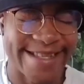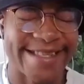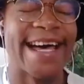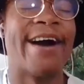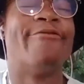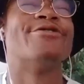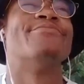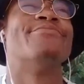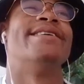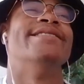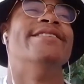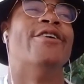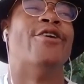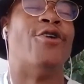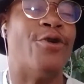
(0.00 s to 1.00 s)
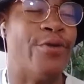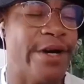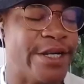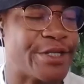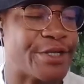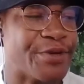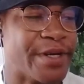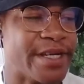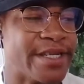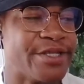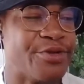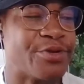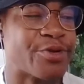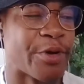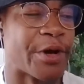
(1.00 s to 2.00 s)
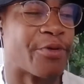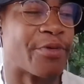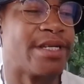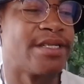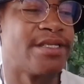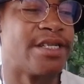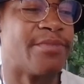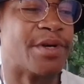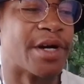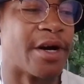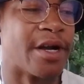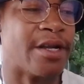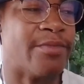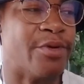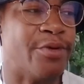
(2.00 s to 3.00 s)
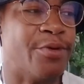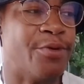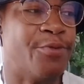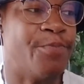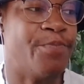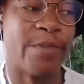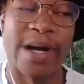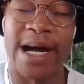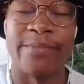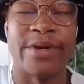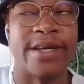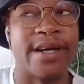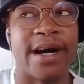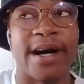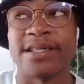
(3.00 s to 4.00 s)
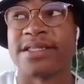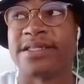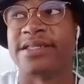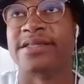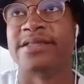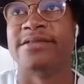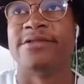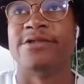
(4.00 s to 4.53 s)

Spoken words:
that was my whole issue is you trade away CJ McCollum, who I mean, honestly,